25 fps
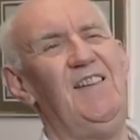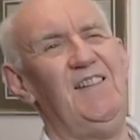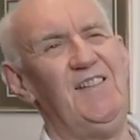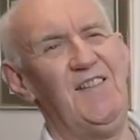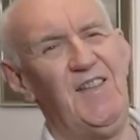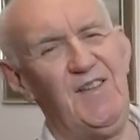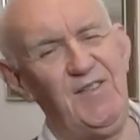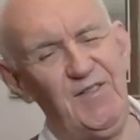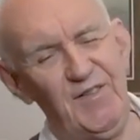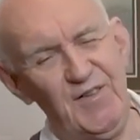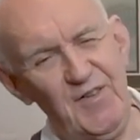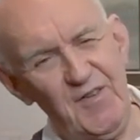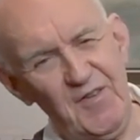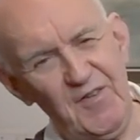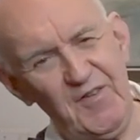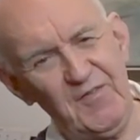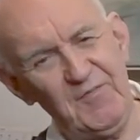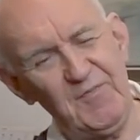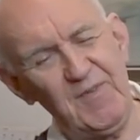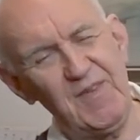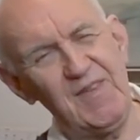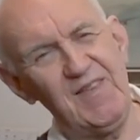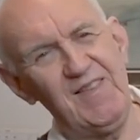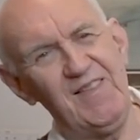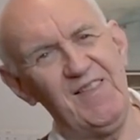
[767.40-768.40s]
Now,
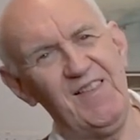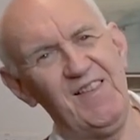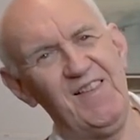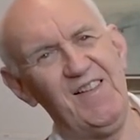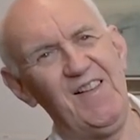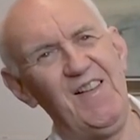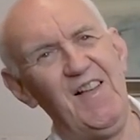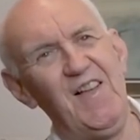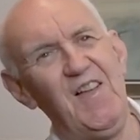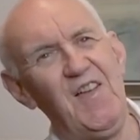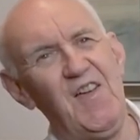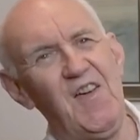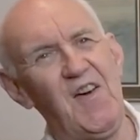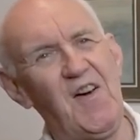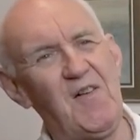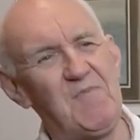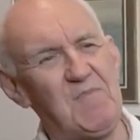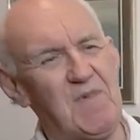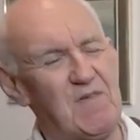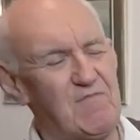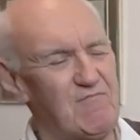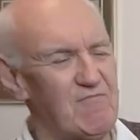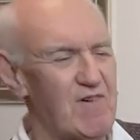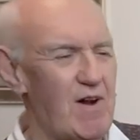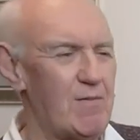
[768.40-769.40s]
I've
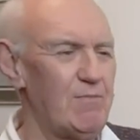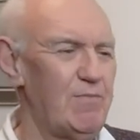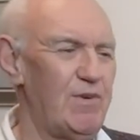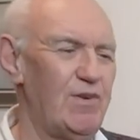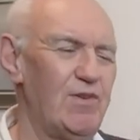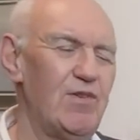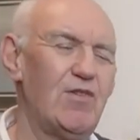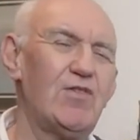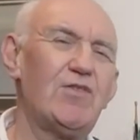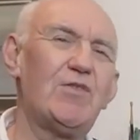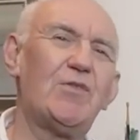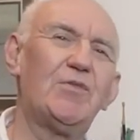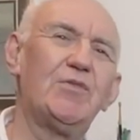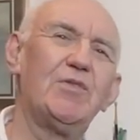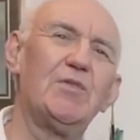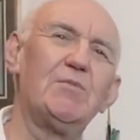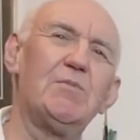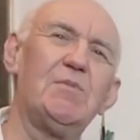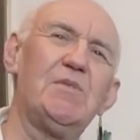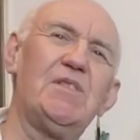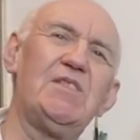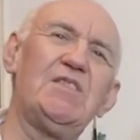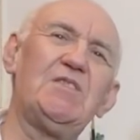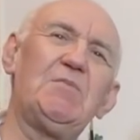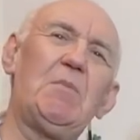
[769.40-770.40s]
been rambling on a few
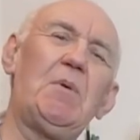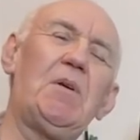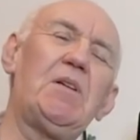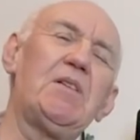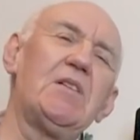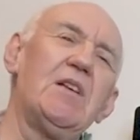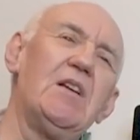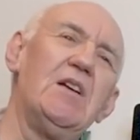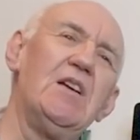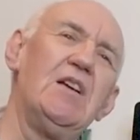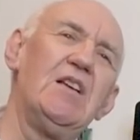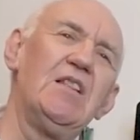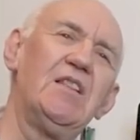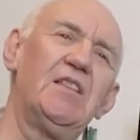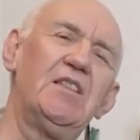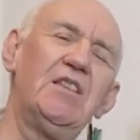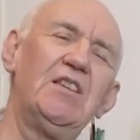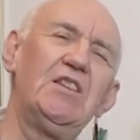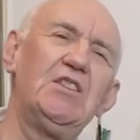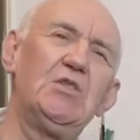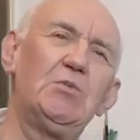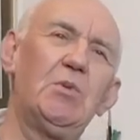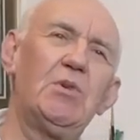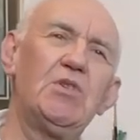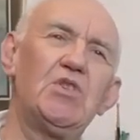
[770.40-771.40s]
minutes about
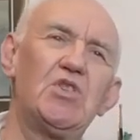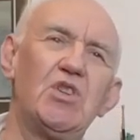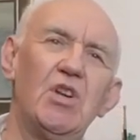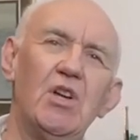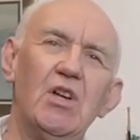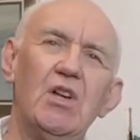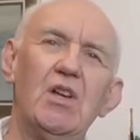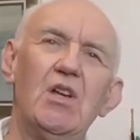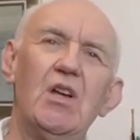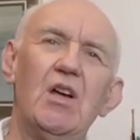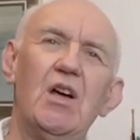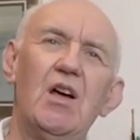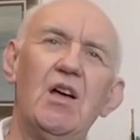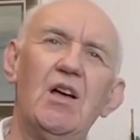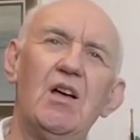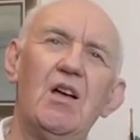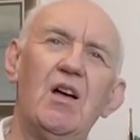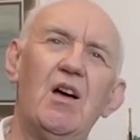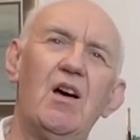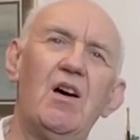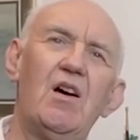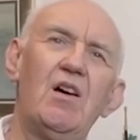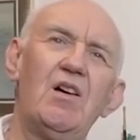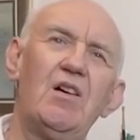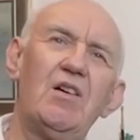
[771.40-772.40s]
things which
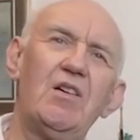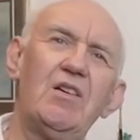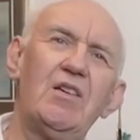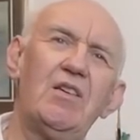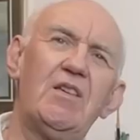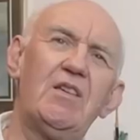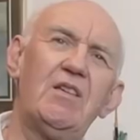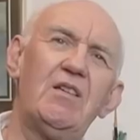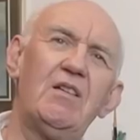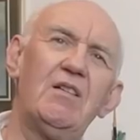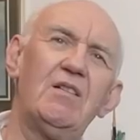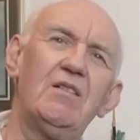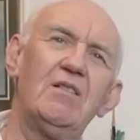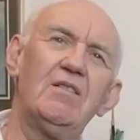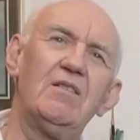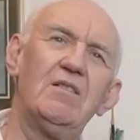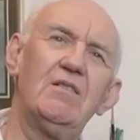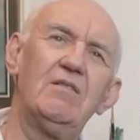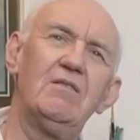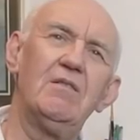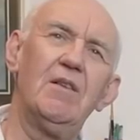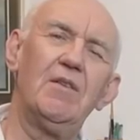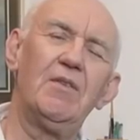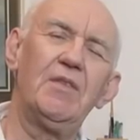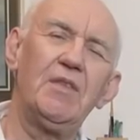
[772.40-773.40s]
I
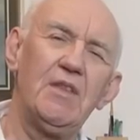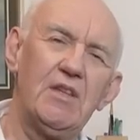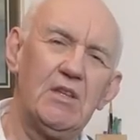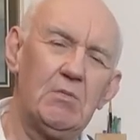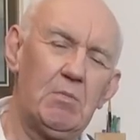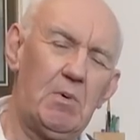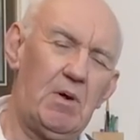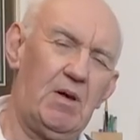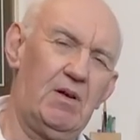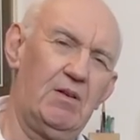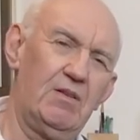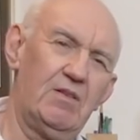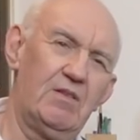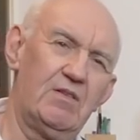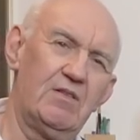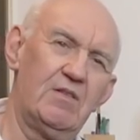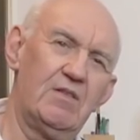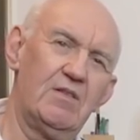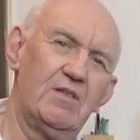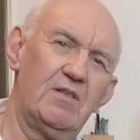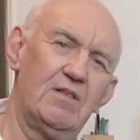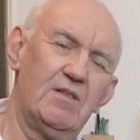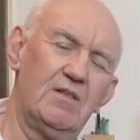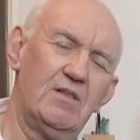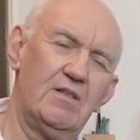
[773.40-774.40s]
think
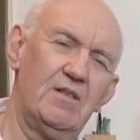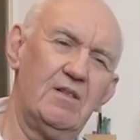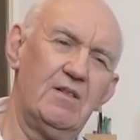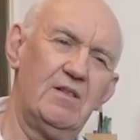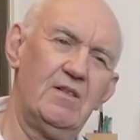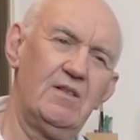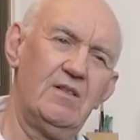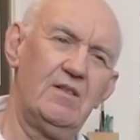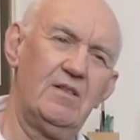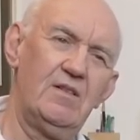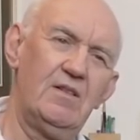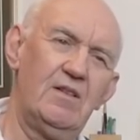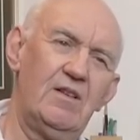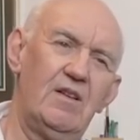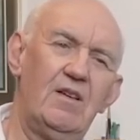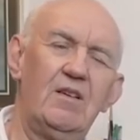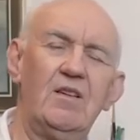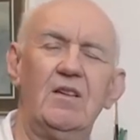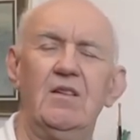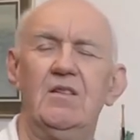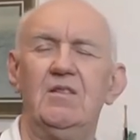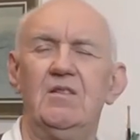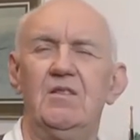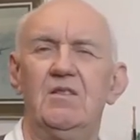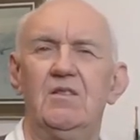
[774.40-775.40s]
about,
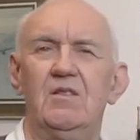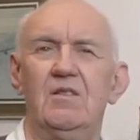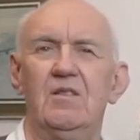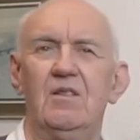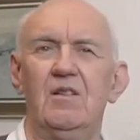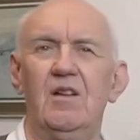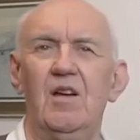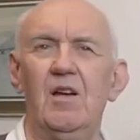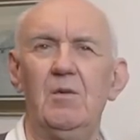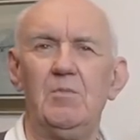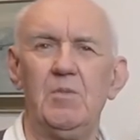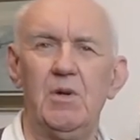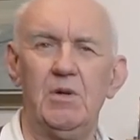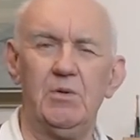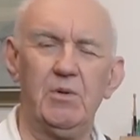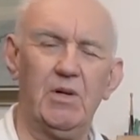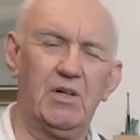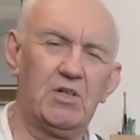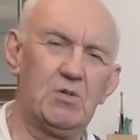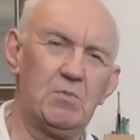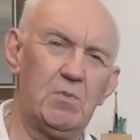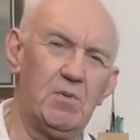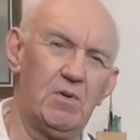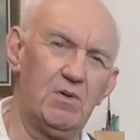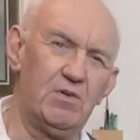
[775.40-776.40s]
and I'm no
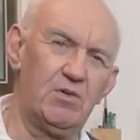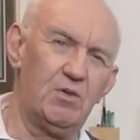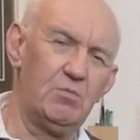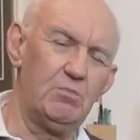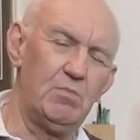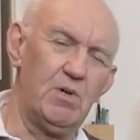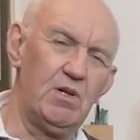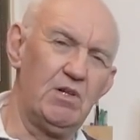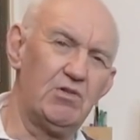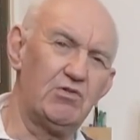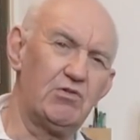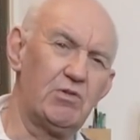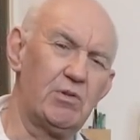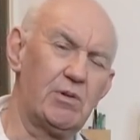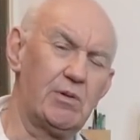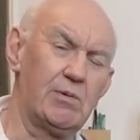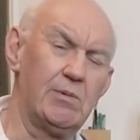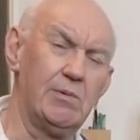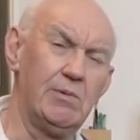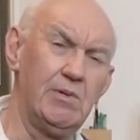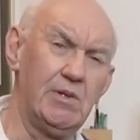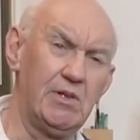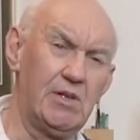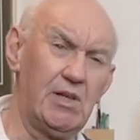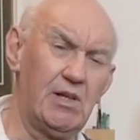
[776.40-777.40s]
expert on military
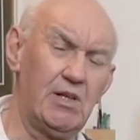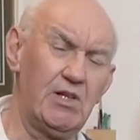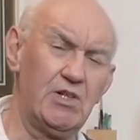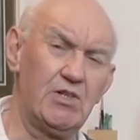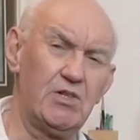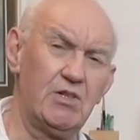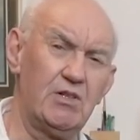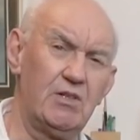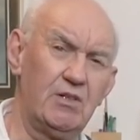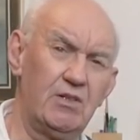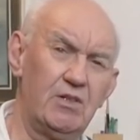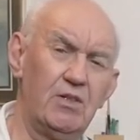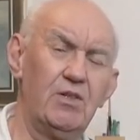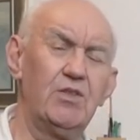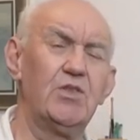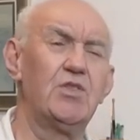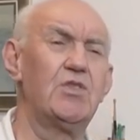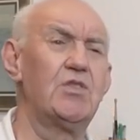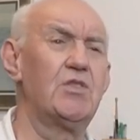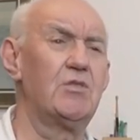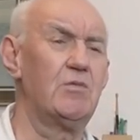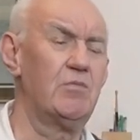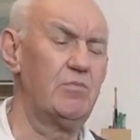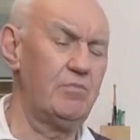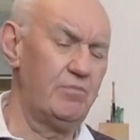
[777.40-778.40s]
communication.
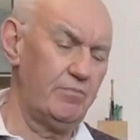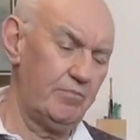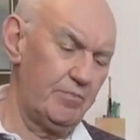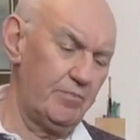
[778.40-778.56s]
Gosh,